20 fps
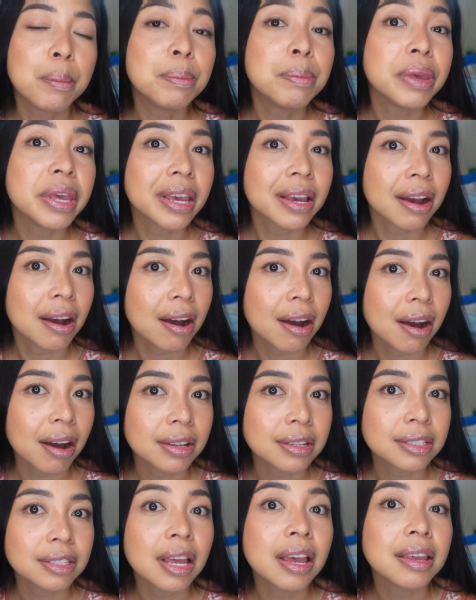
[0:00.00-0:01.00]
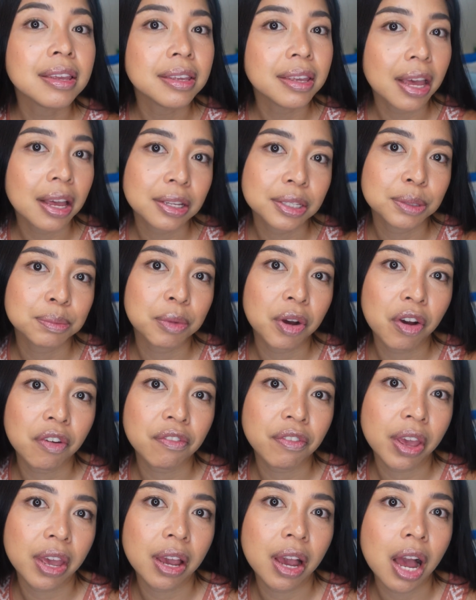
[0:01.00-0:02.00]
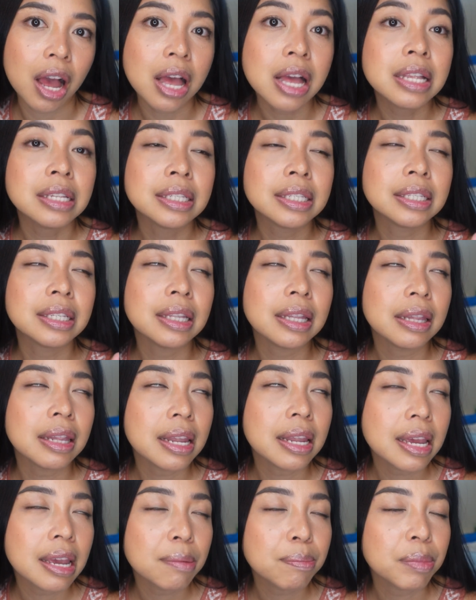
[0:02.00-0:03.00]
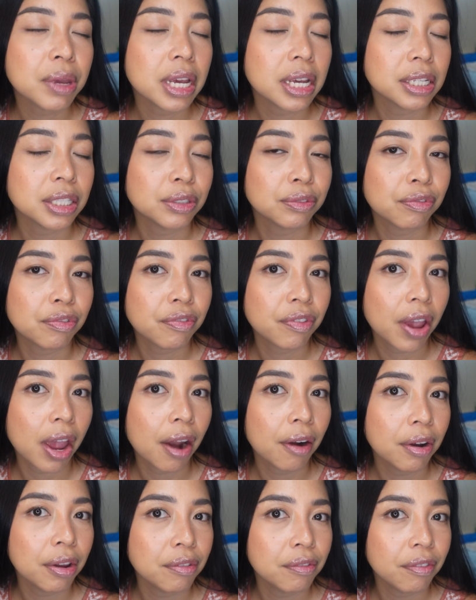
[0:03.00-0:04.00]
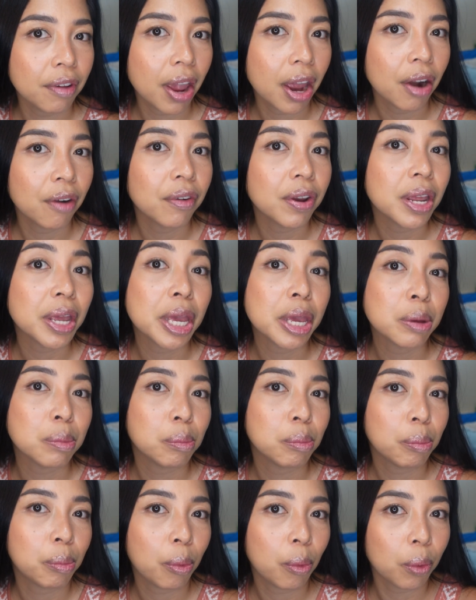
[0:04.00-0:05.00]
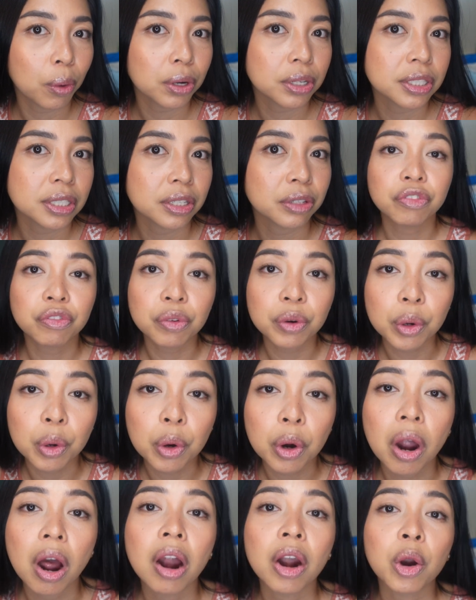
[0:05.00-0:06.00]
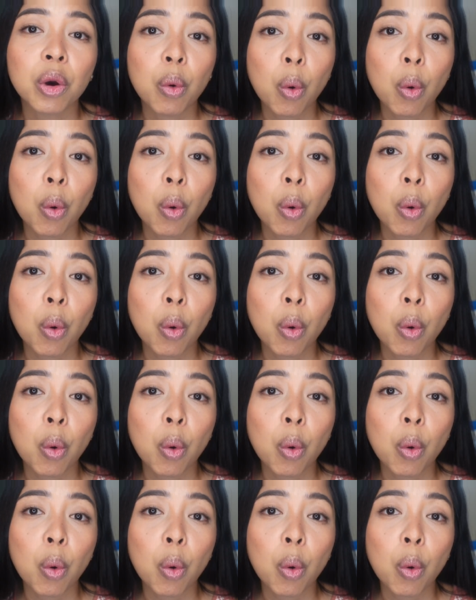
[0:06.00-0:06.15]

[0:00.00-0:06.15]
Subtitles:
Because yes, mga Veyga, sleep is very, very important for our